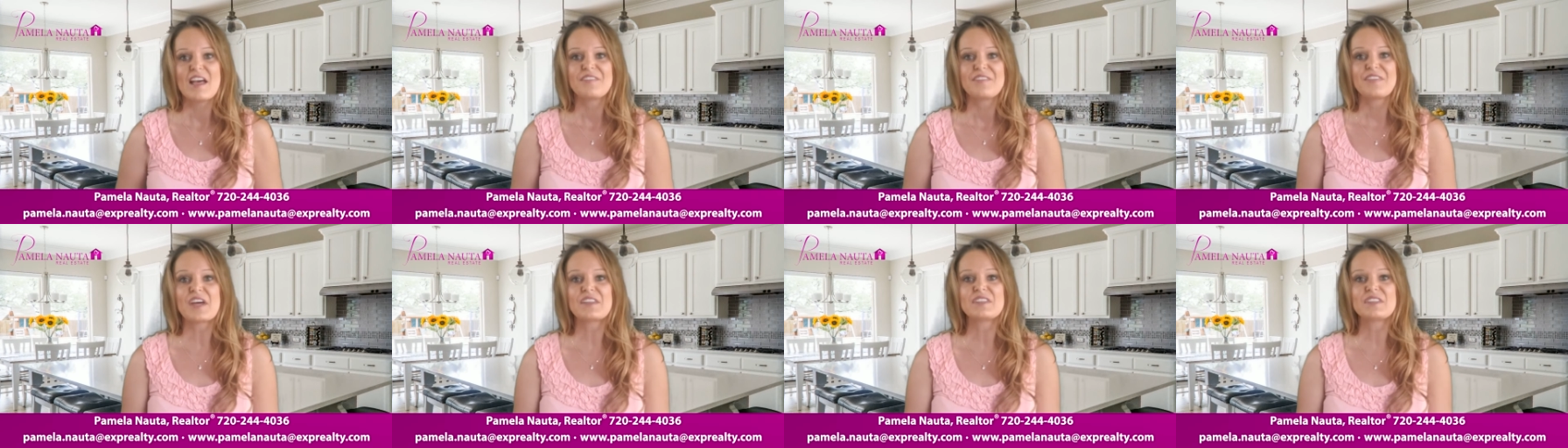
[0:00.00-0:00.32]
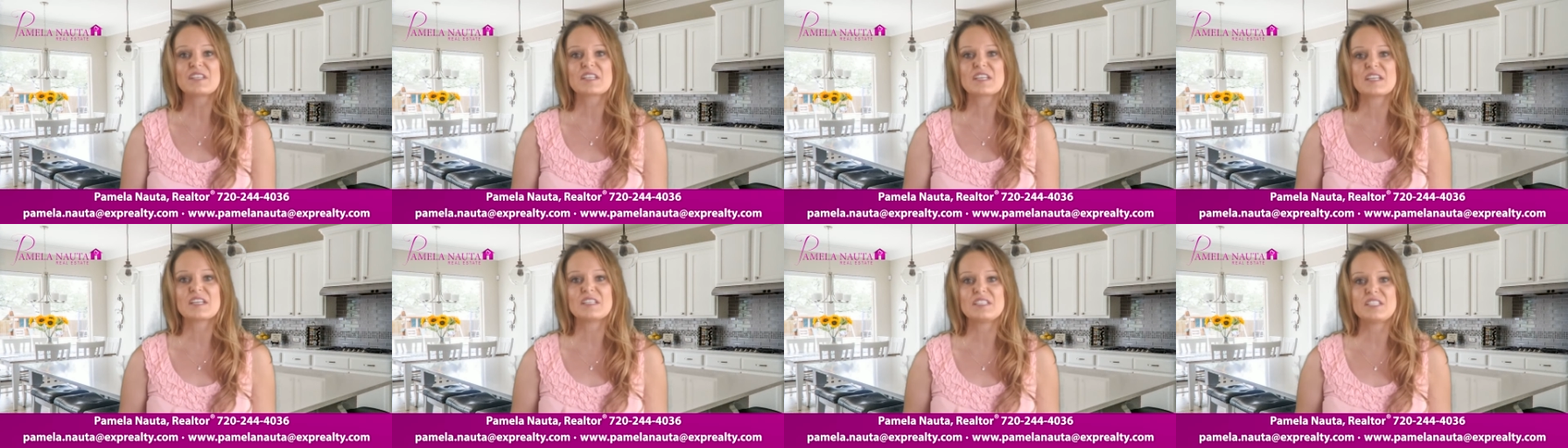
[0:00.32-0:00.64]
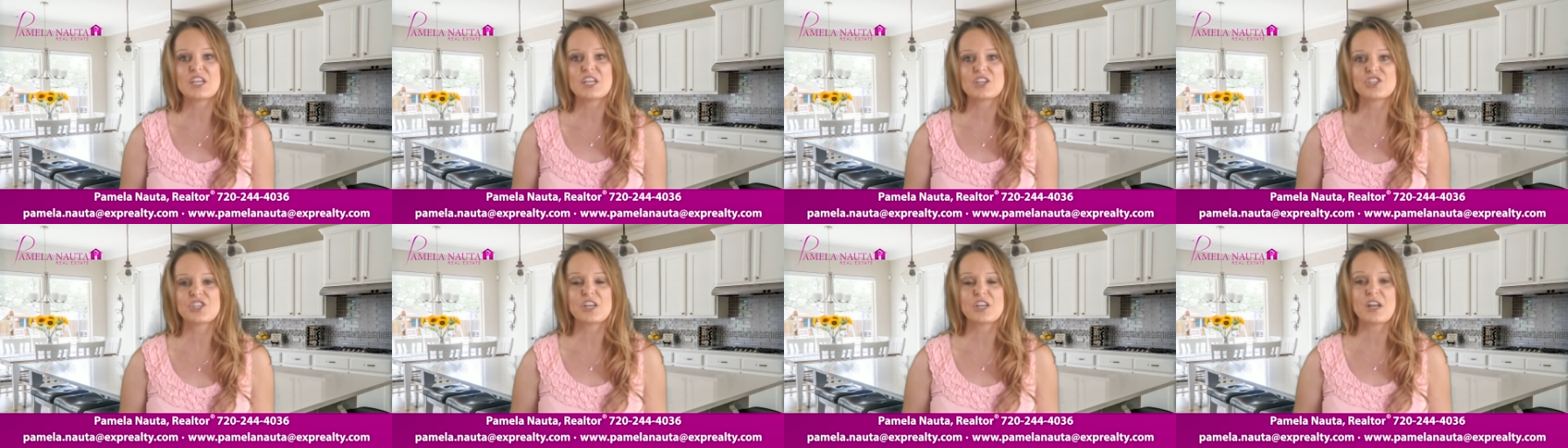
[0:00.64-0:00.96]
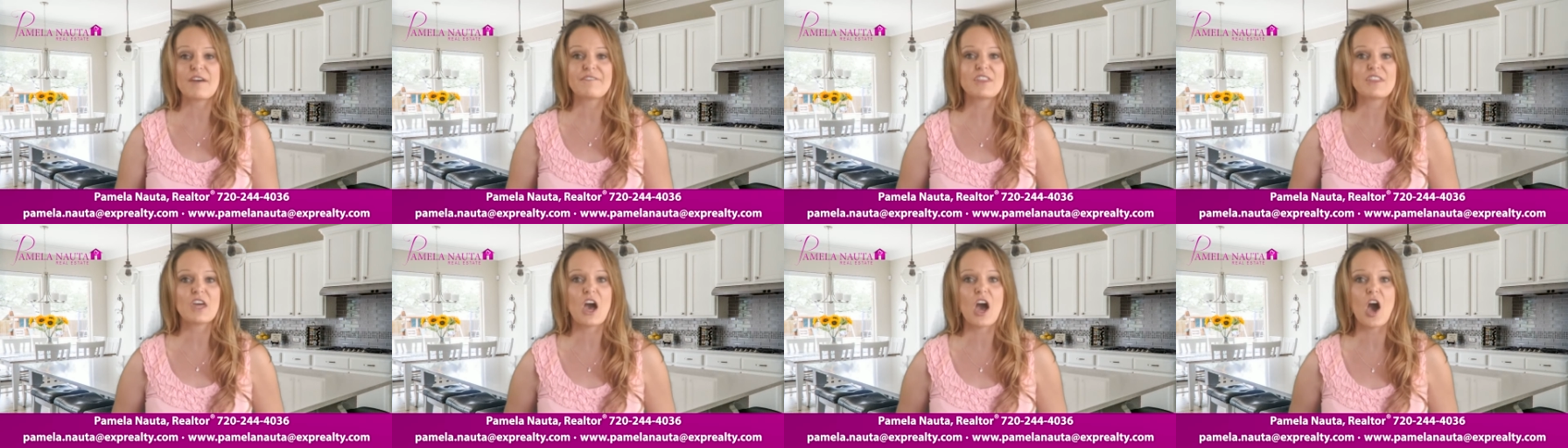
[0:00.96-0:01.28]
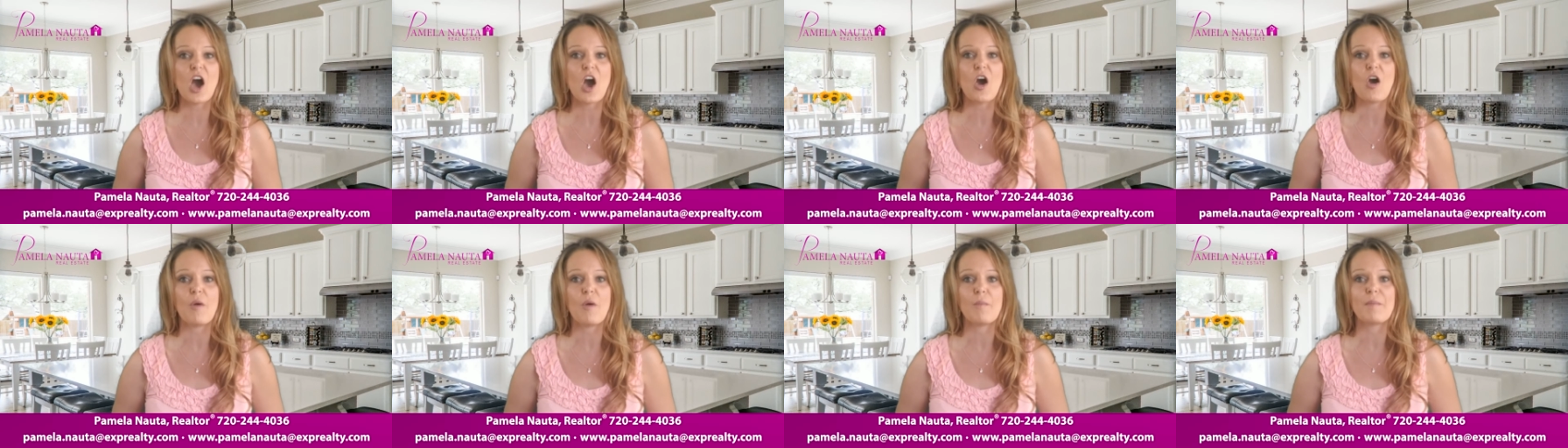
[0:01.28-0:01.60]
that the condition of the
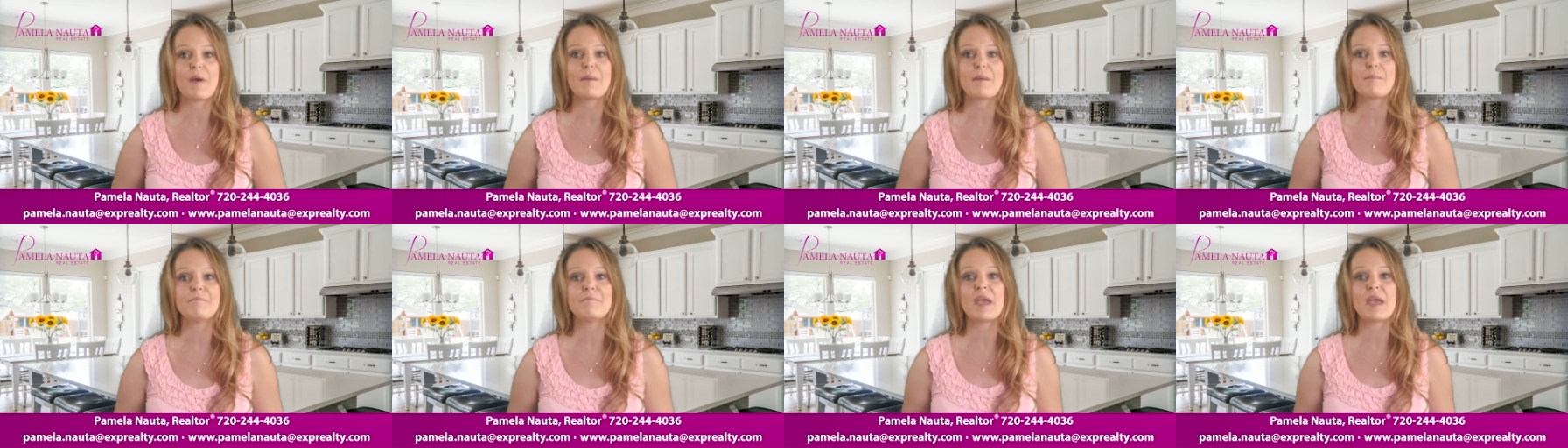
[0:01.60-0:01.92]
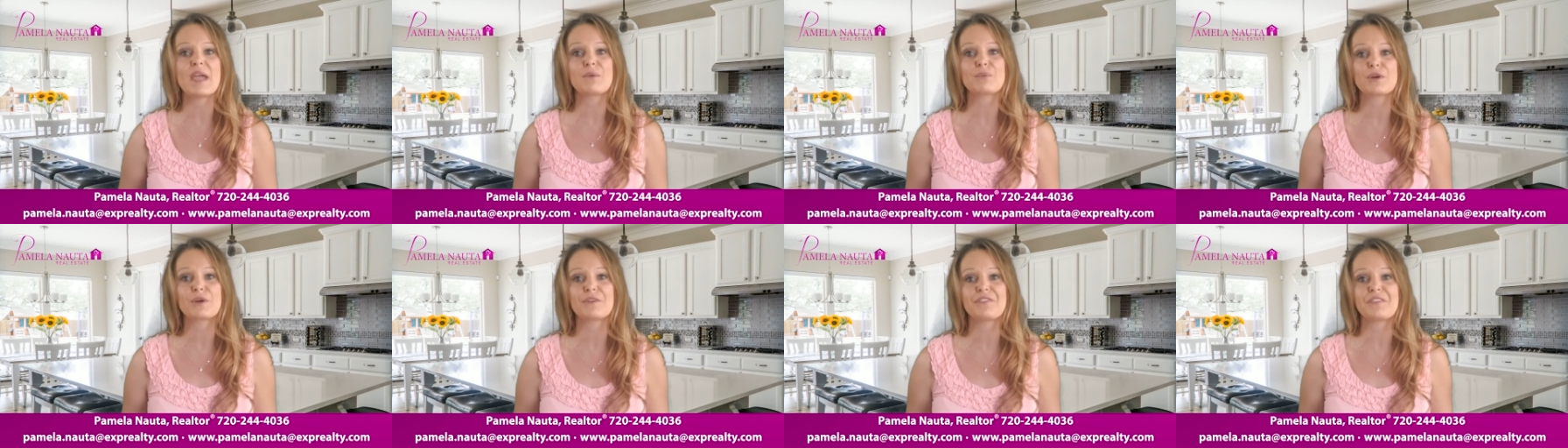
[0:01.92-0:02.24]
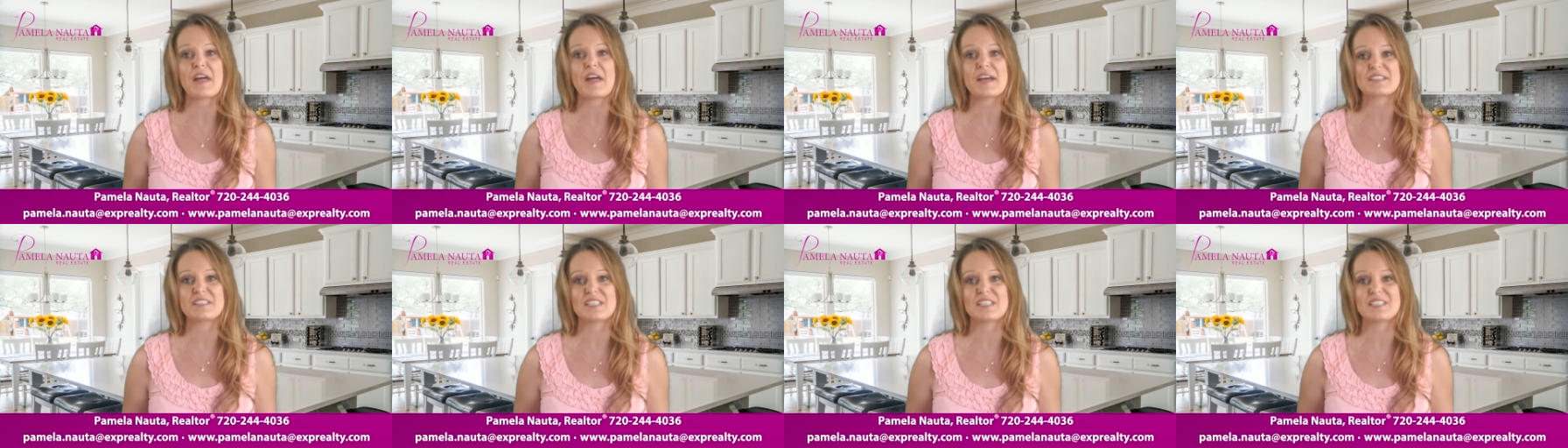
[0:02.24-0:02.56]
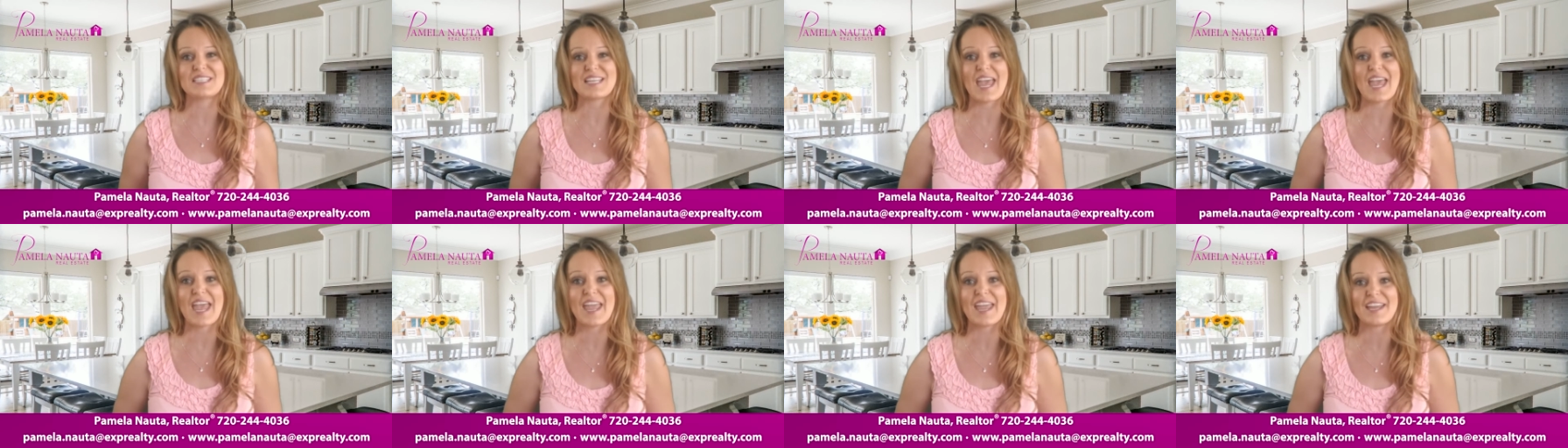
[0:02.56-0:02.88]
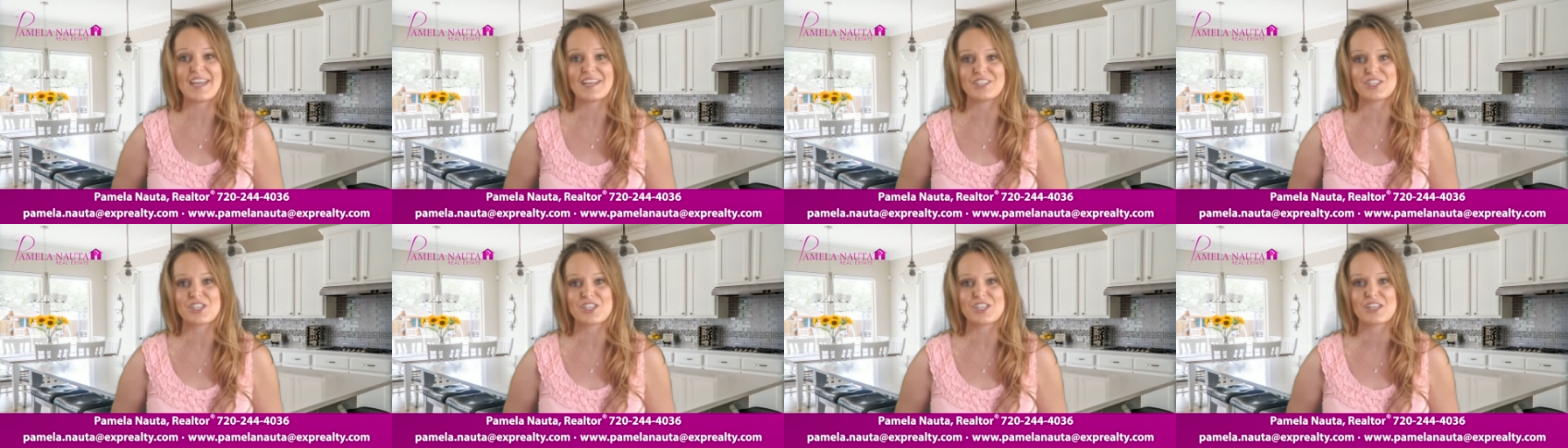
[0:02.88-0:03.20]
home may reflect its
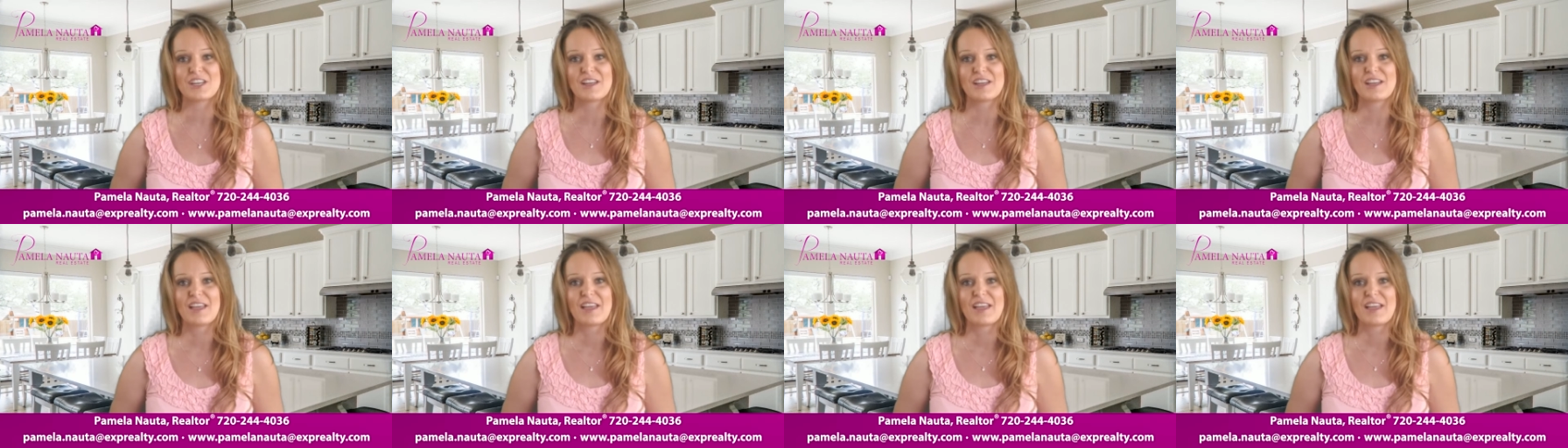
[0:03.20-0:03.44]
age.